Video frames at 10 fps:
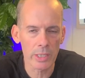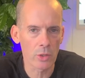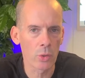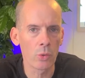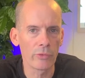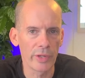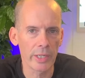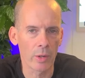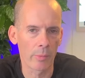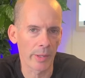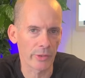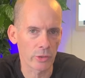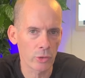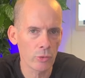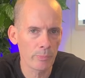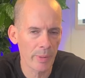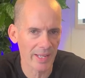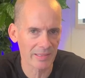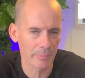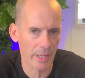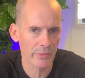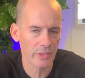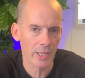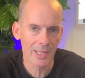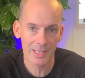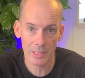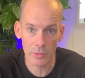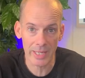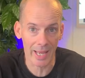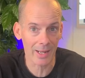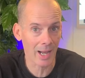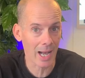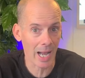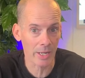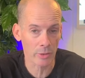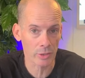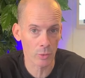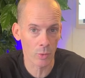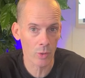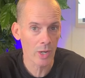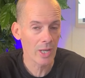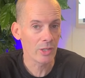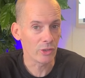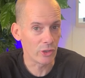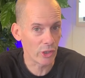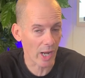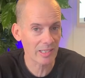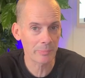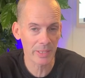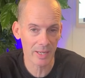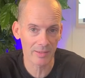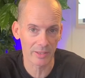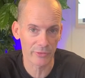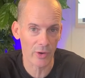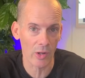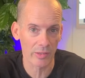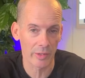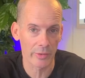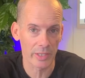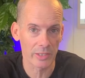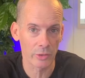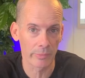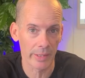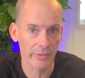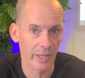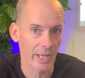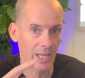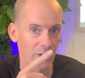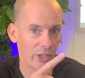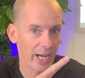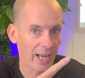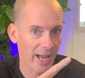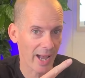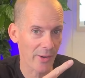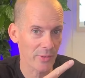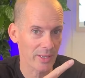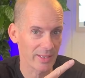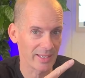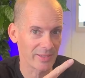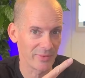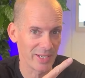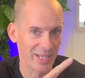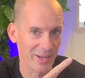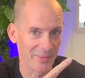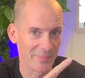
cool video about the 2 best months to get a higher score, just because it falls under these 2 months, check out this video.